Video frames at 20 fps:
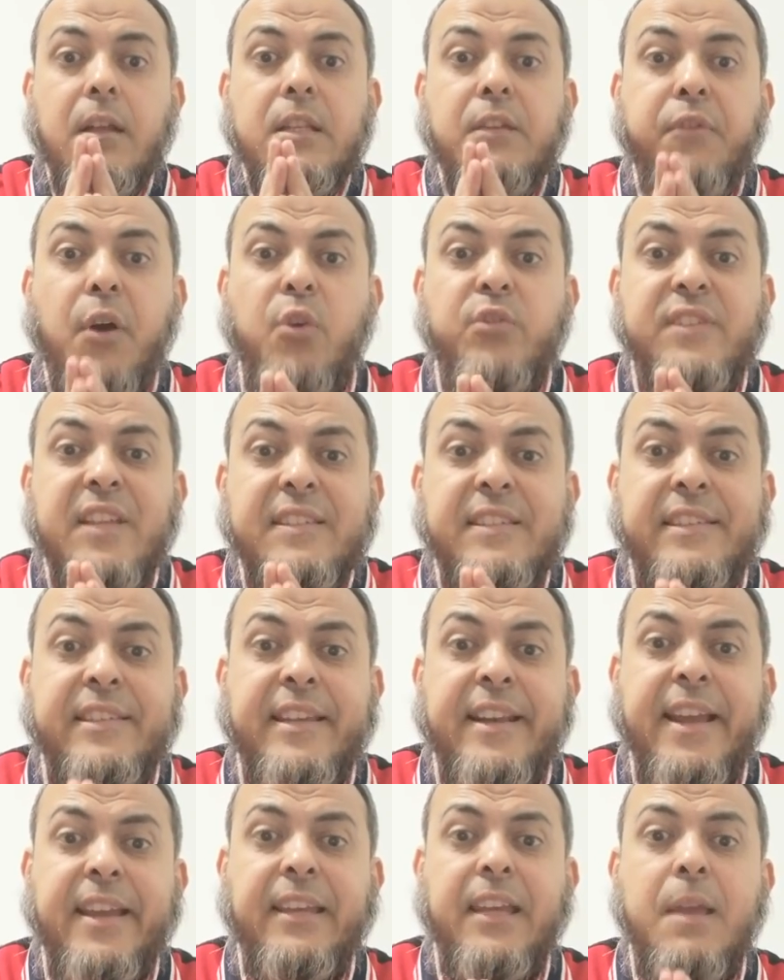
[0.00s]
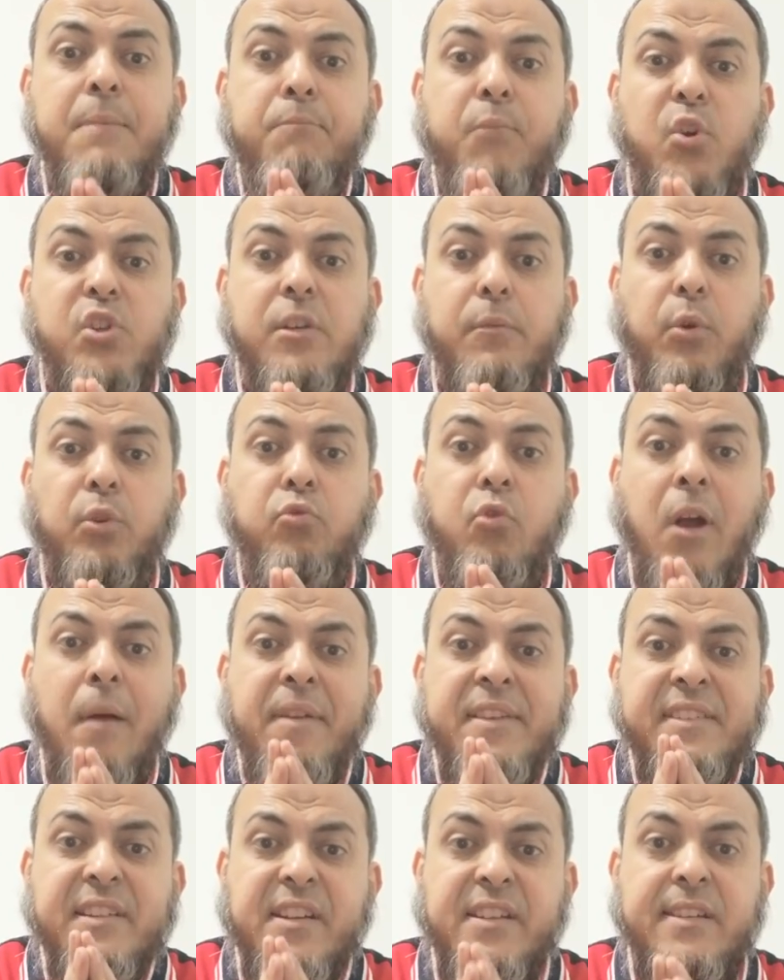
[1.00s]
they found that this crack impossible to
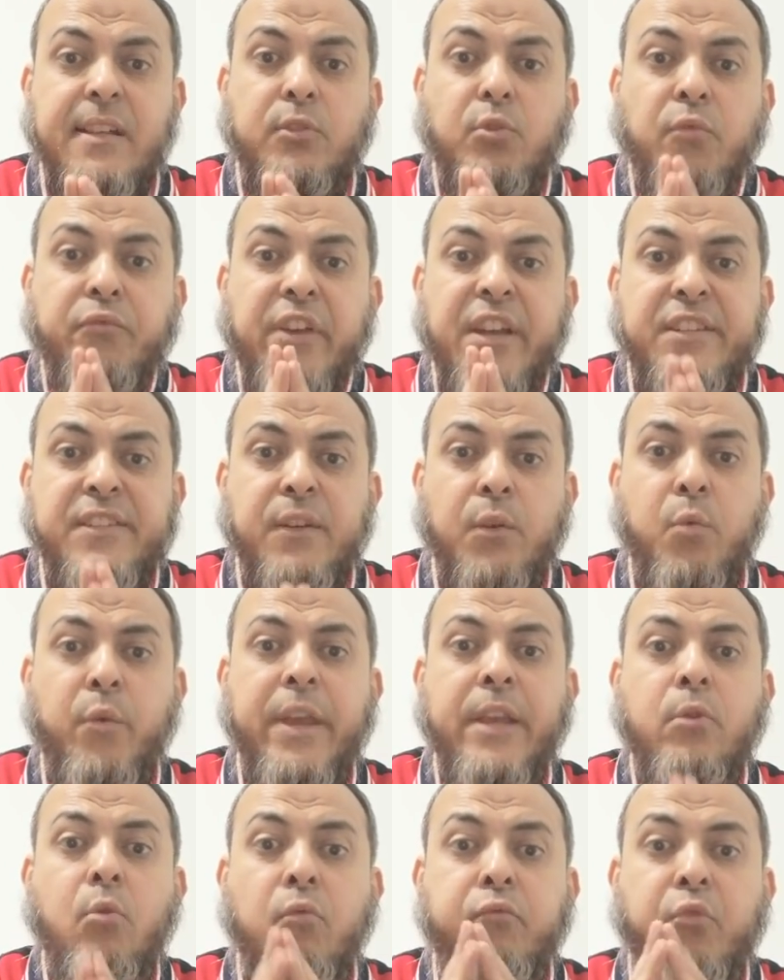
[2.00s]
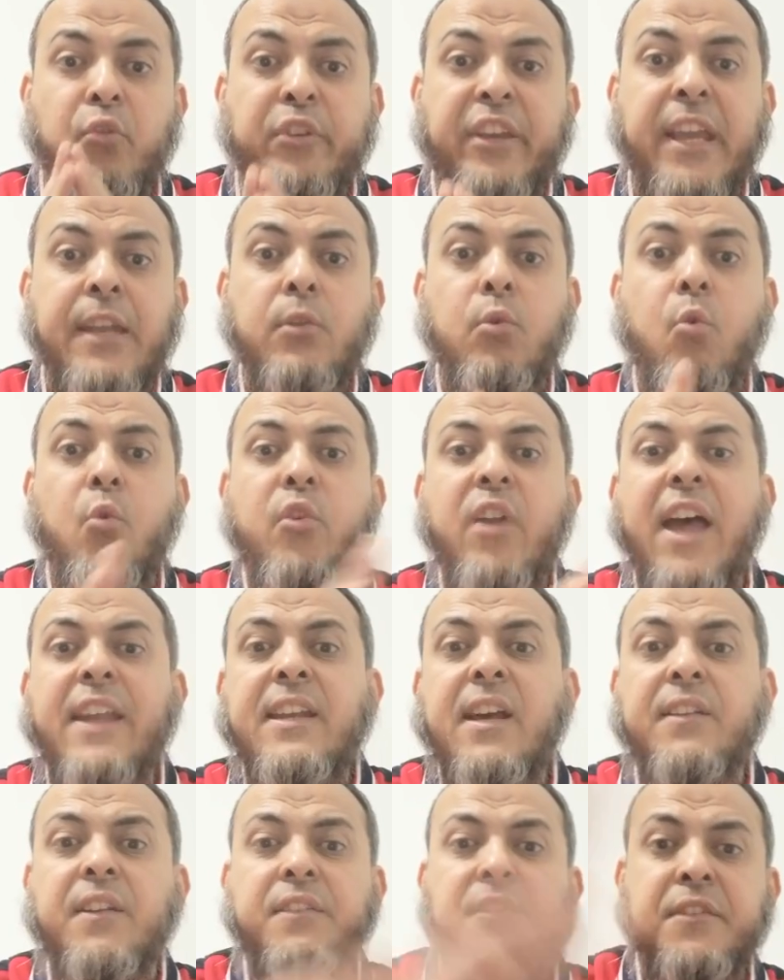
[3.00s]
come as a result of earthquake or volcano or
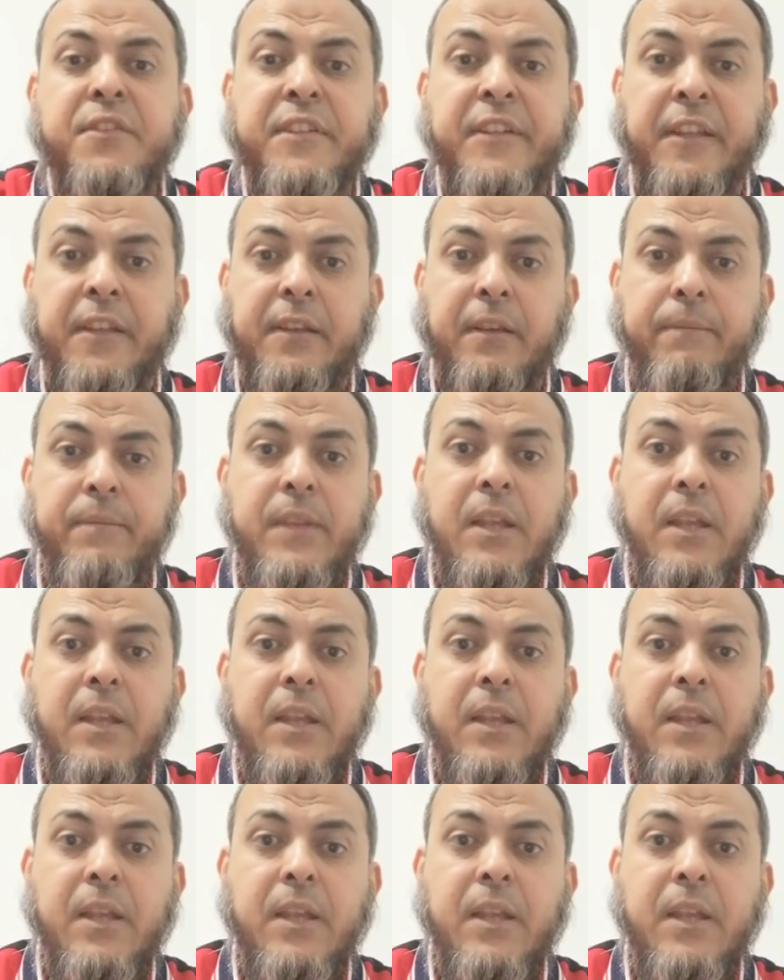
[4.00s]
any other thing.